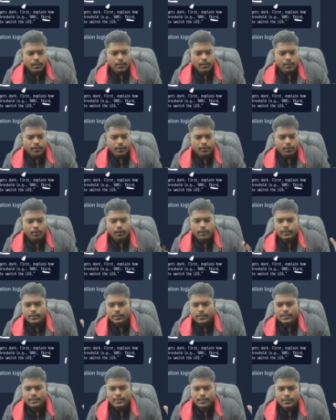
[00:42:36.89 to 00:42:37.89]

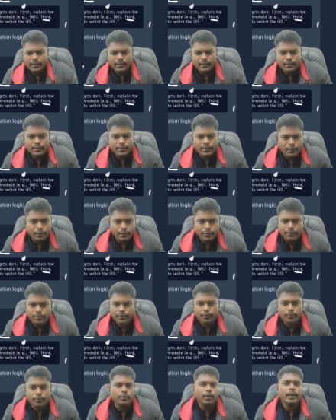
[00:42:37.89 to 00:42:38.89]
unnecessary
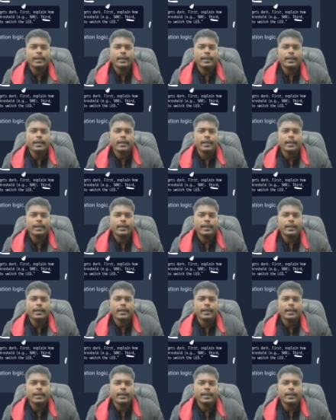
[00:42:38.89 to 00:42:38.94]
stuff.